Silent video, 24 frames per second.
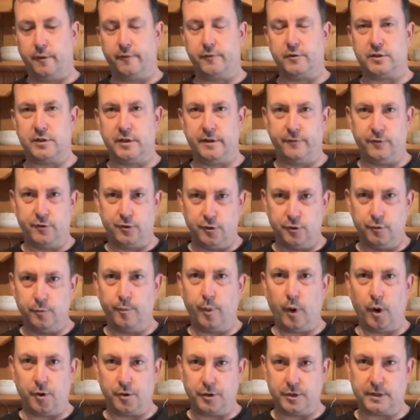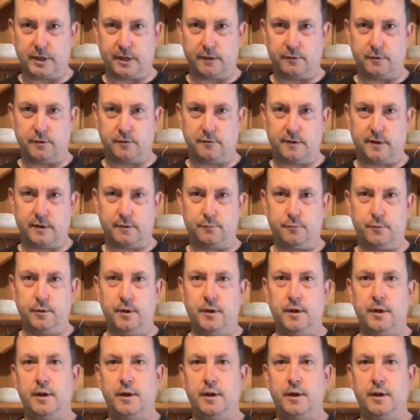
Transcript: Obviously, if you do buy sauerkraut,